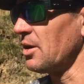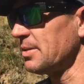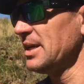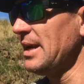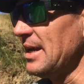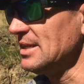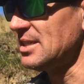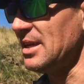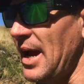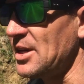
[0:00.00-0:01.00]
I'm gonna get into
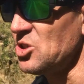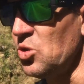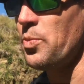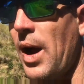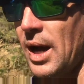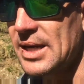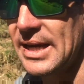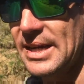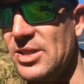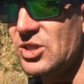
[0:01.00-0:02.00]
the national park
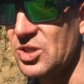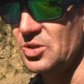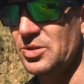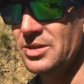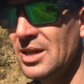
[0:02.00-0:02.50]
again soon.